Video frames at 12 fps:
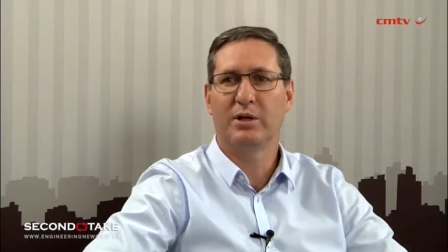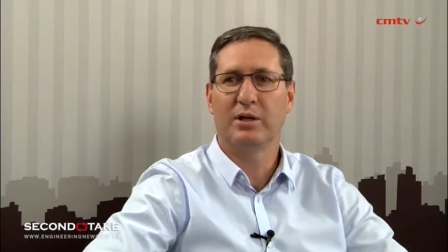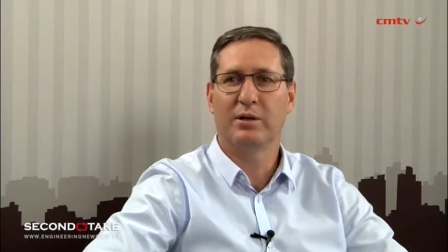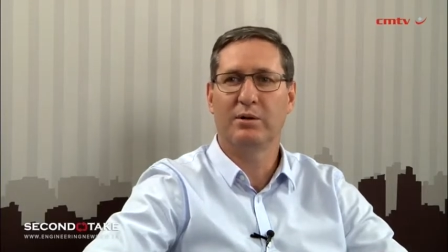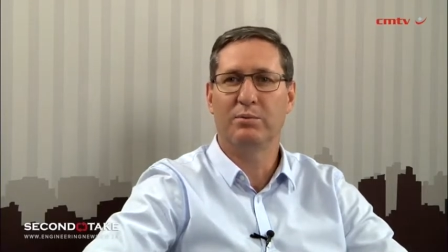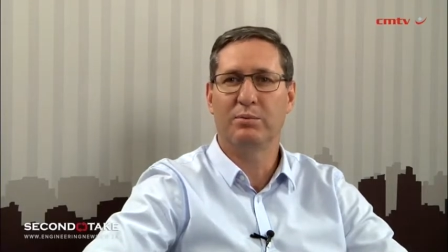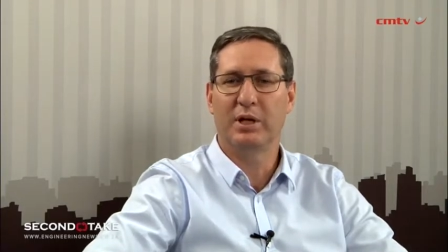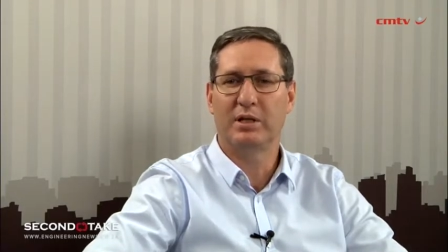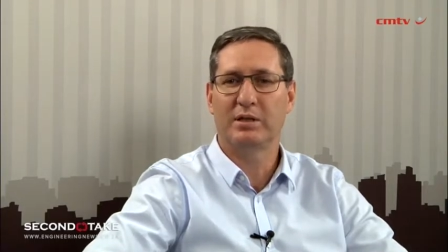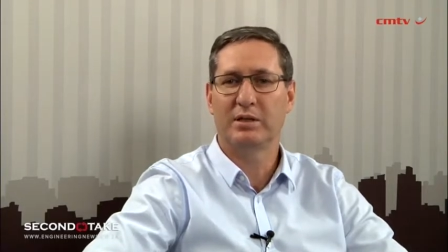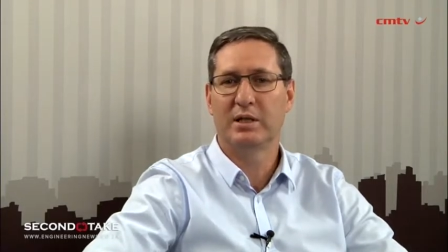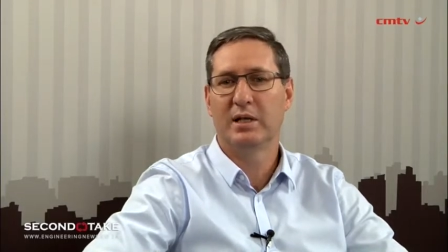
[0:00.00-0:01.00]
uh,
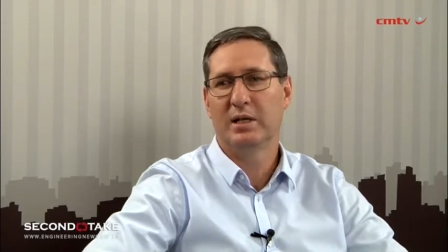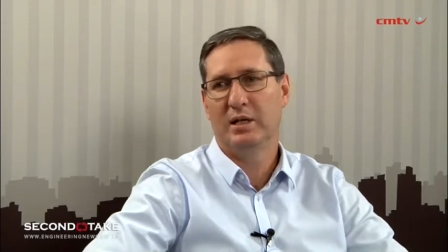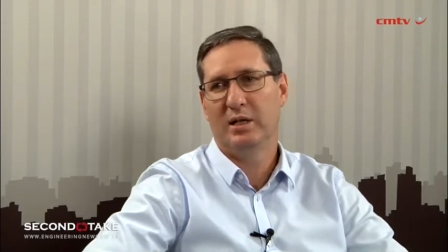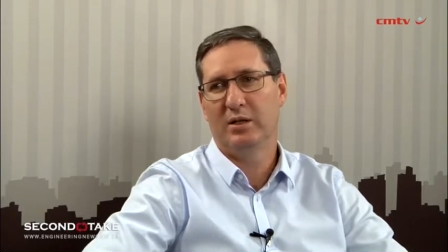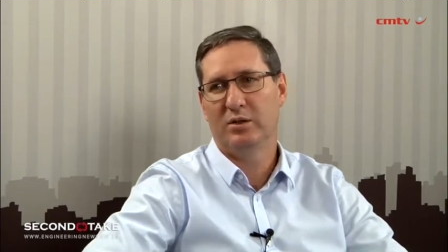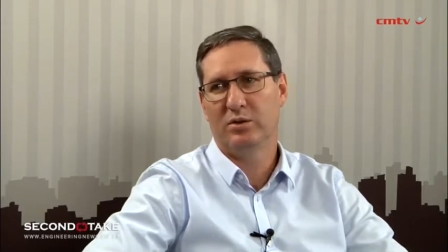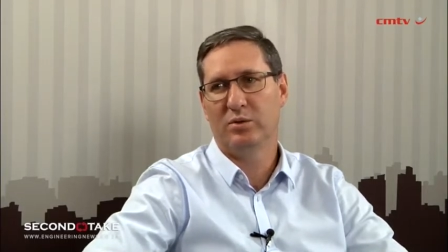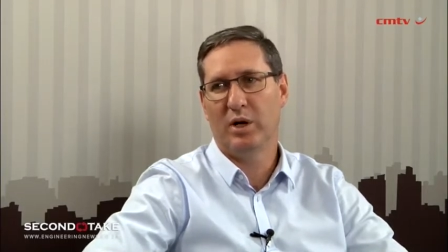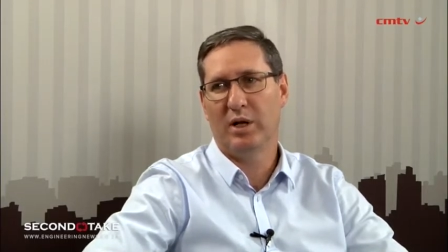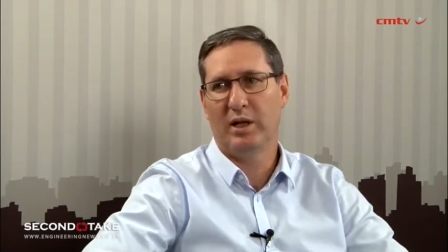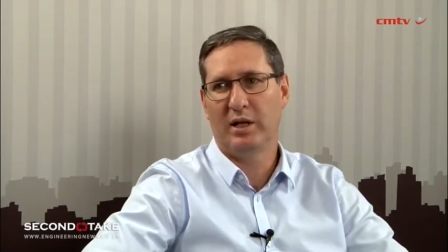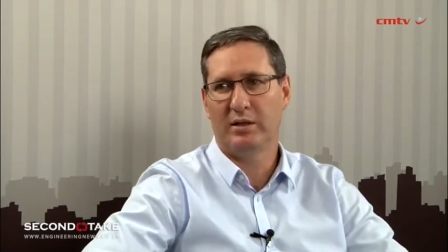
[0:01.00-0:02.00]
mix into
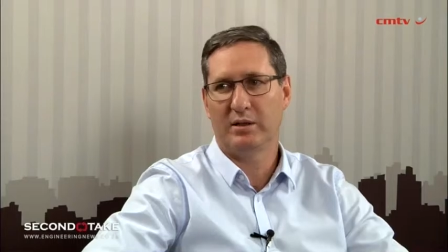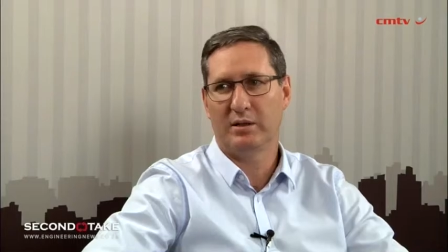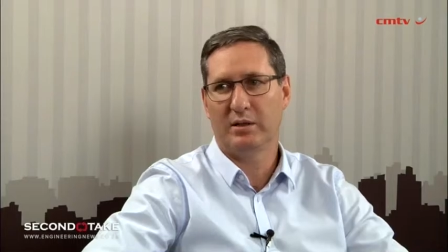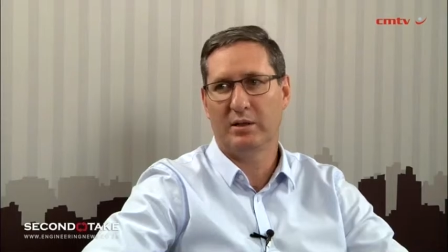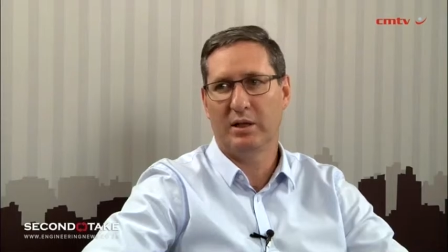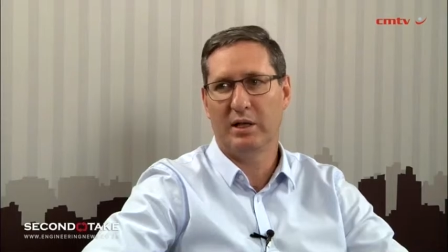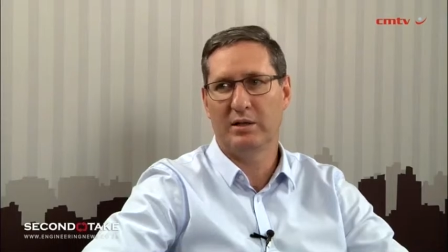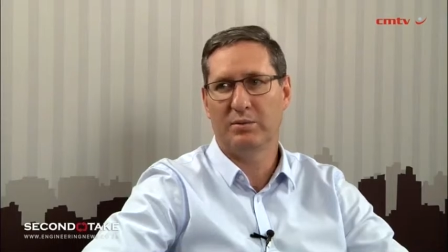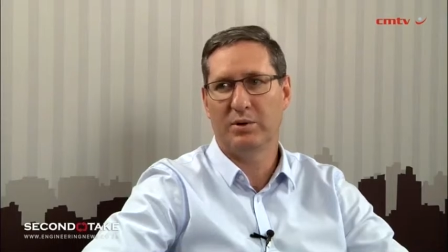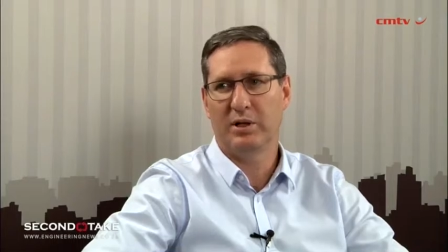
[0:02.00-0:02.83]
one that is,